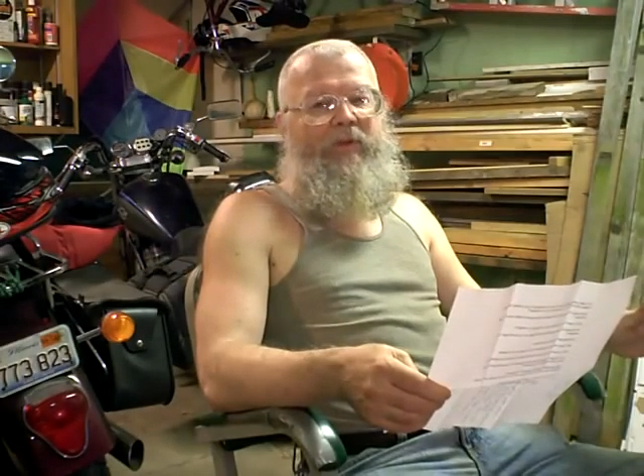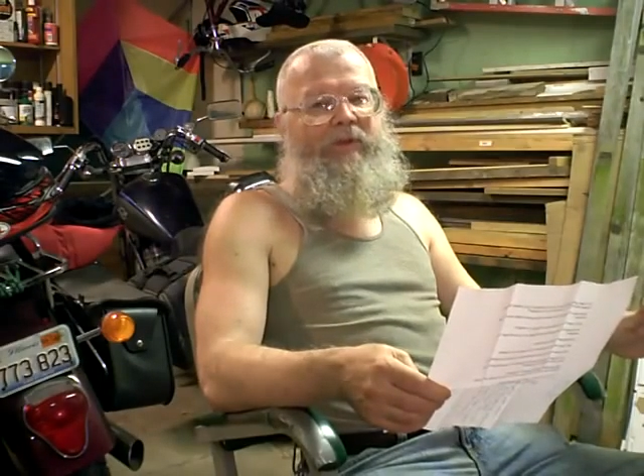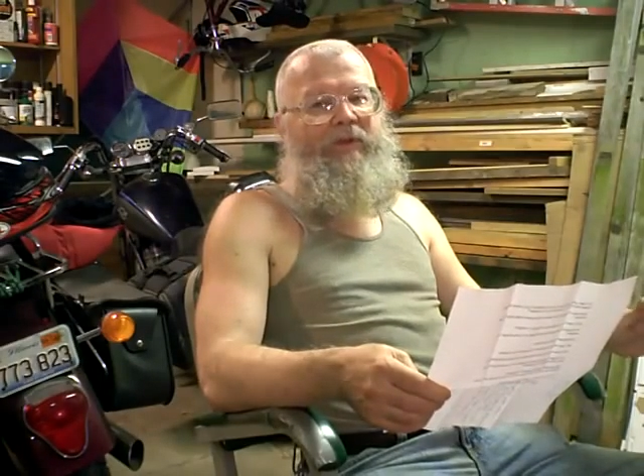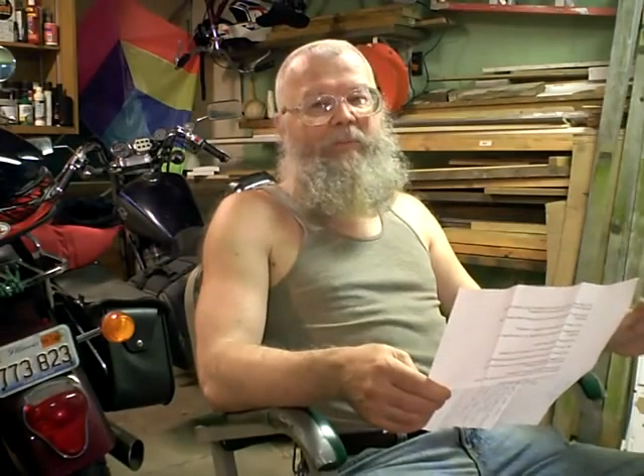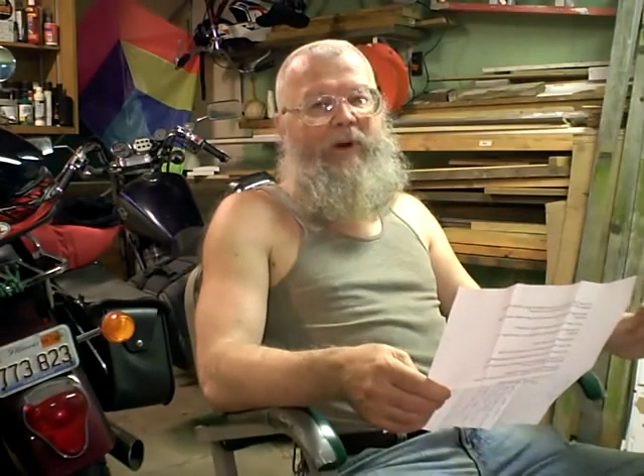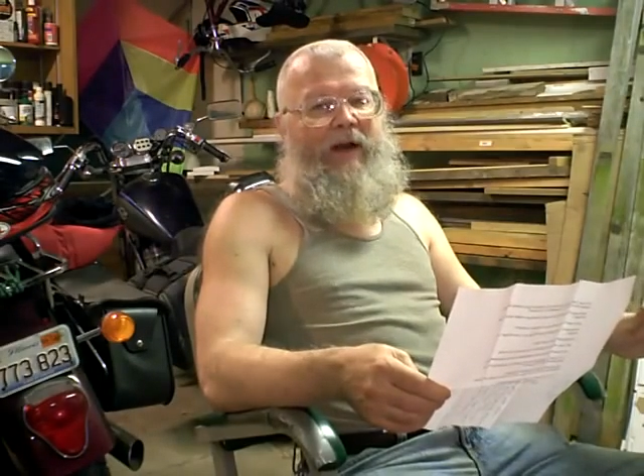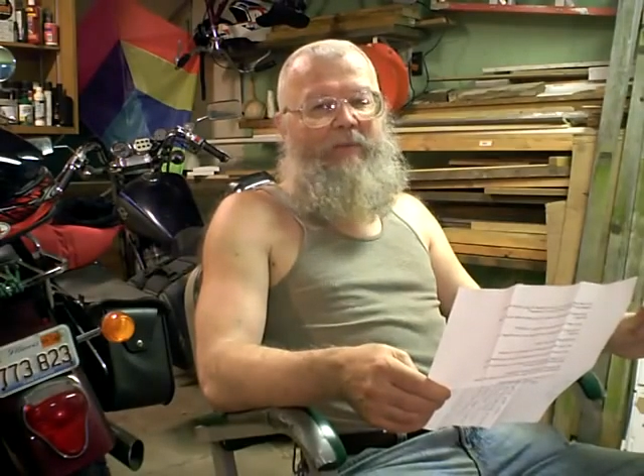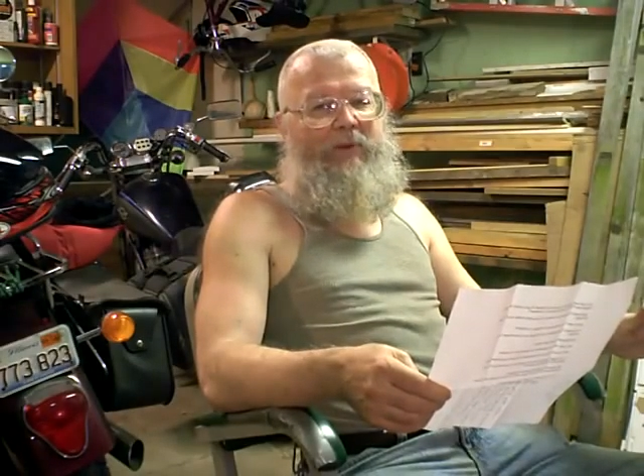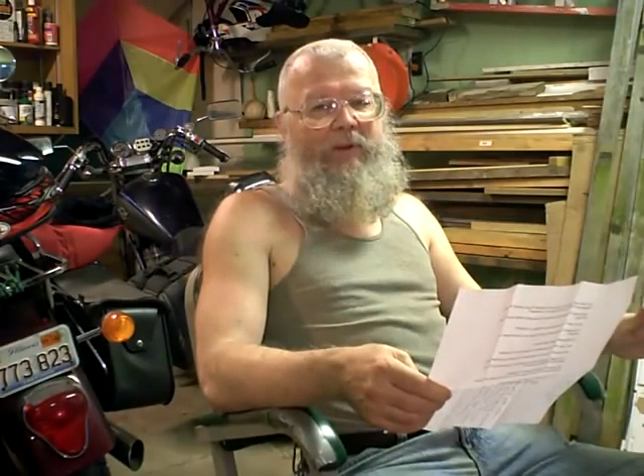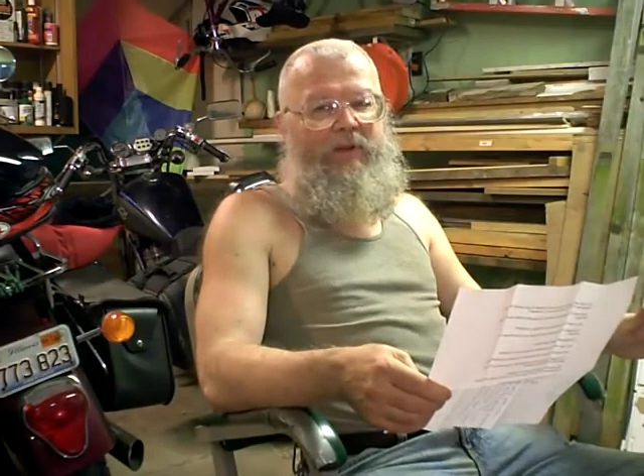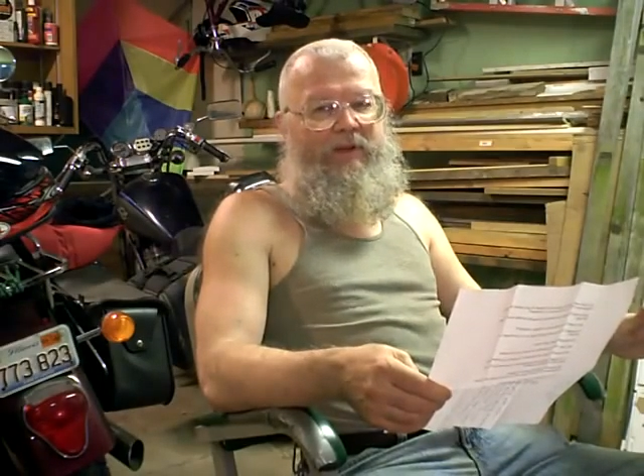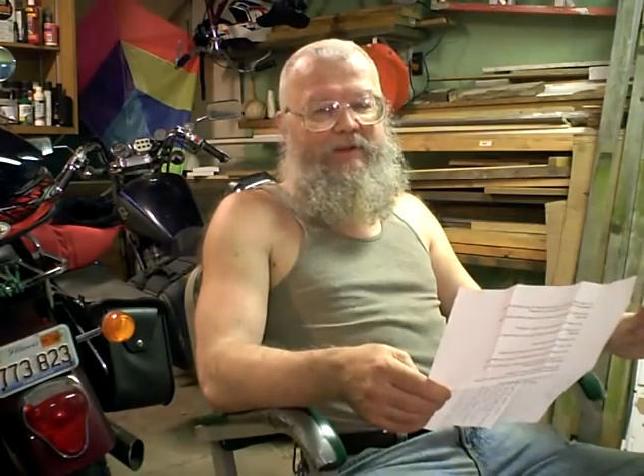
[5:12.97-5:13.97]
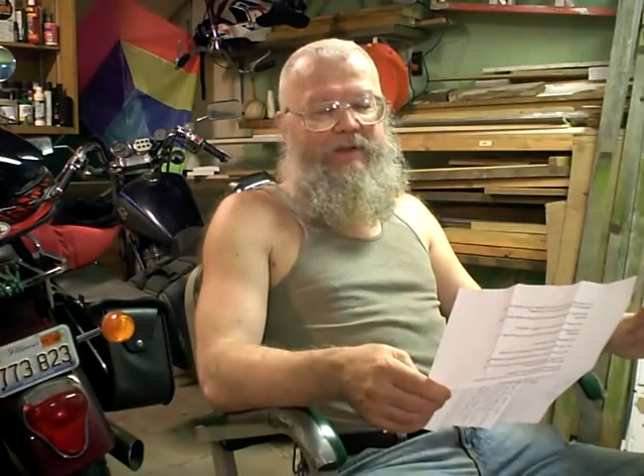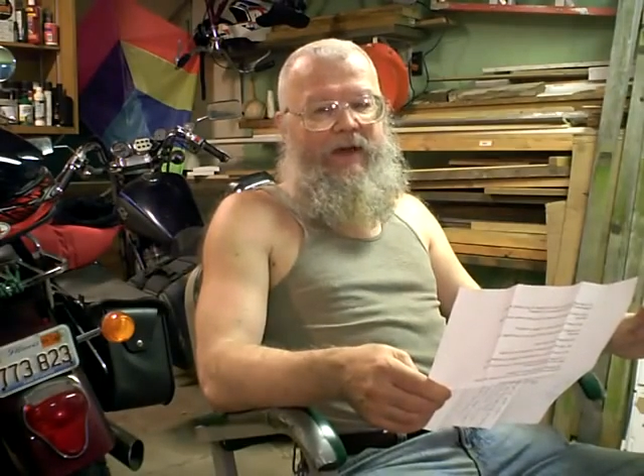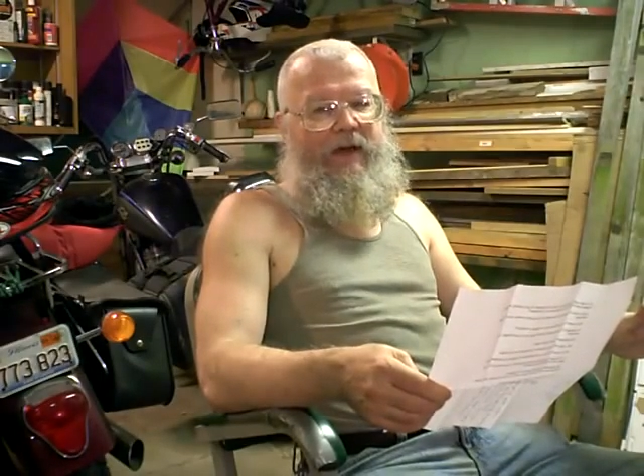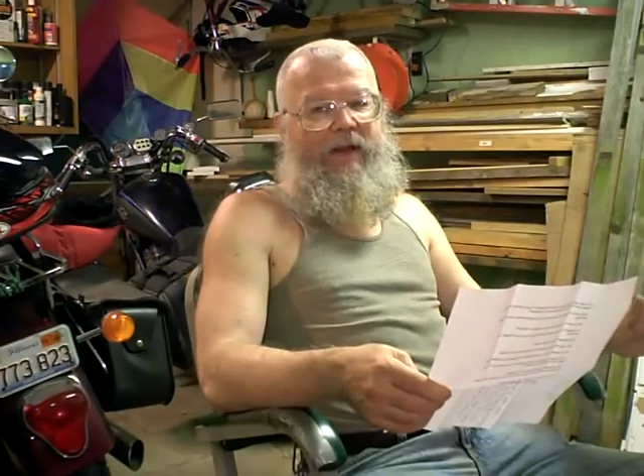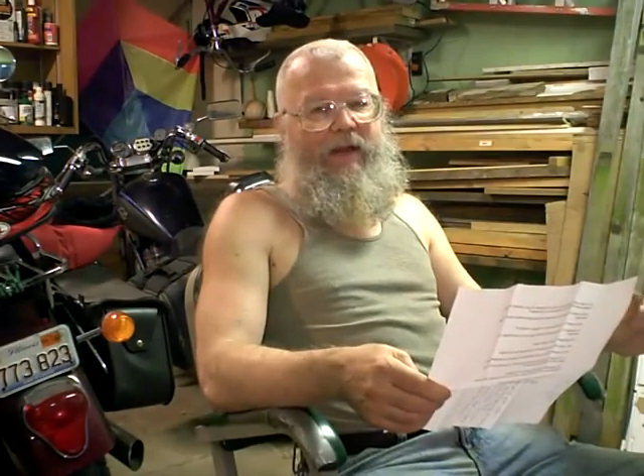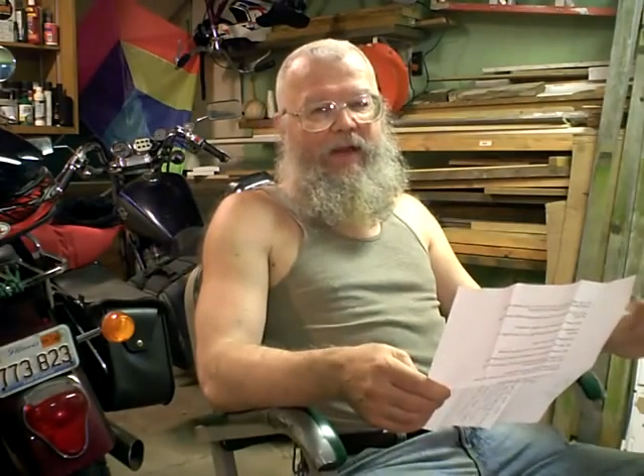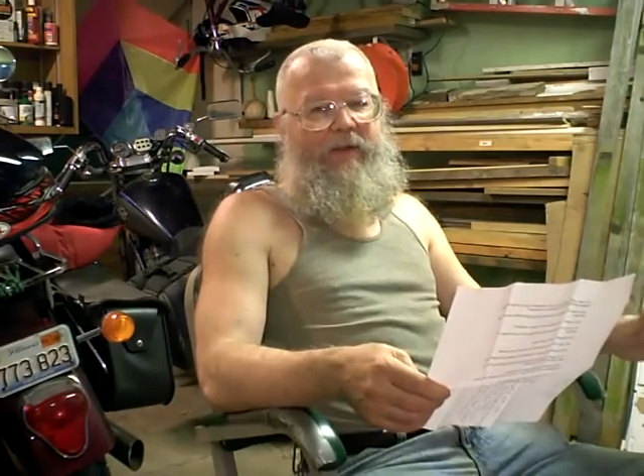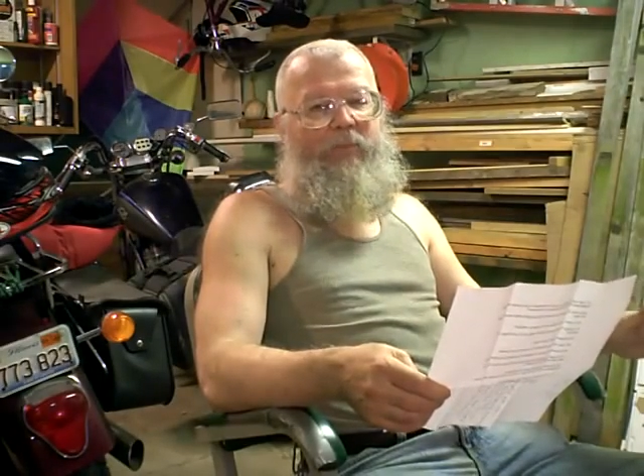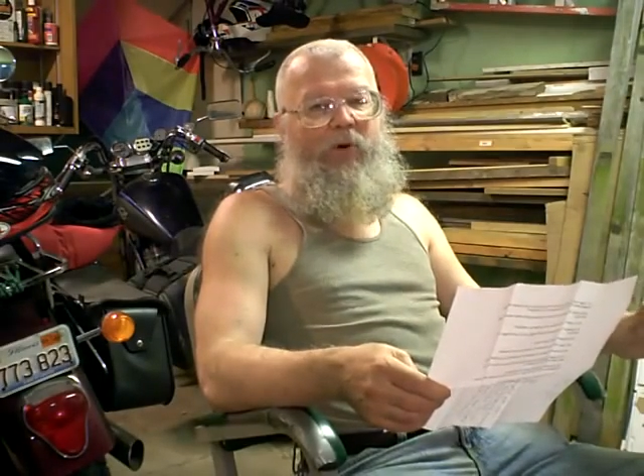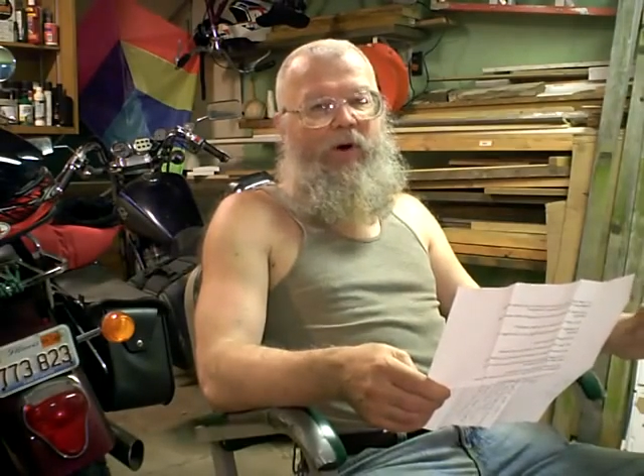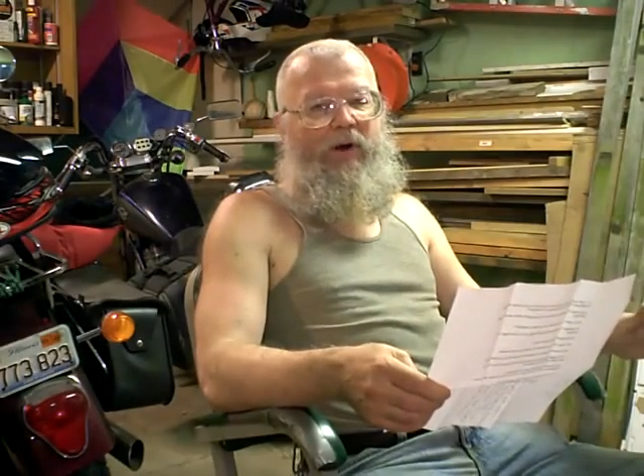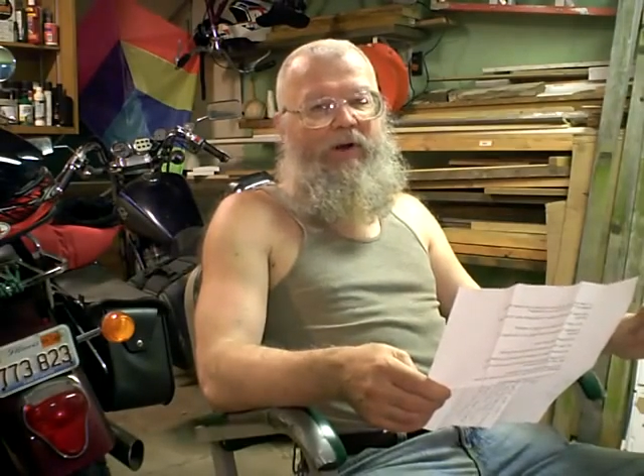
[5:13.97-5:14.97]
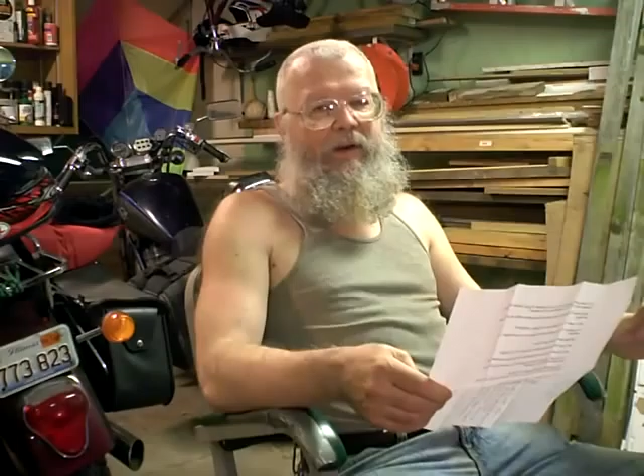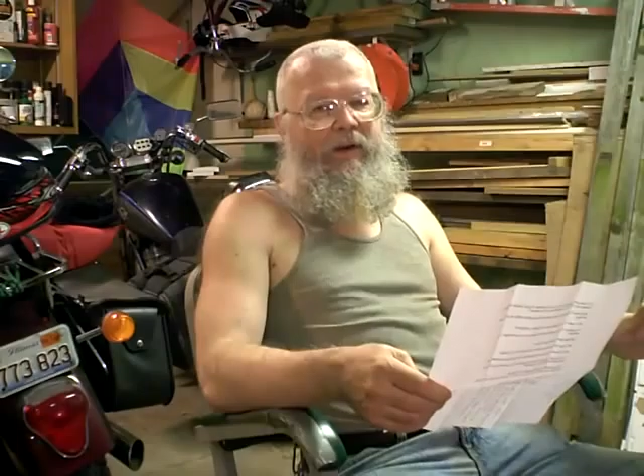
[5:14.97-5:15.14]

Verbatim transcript: that the Bible is not a book.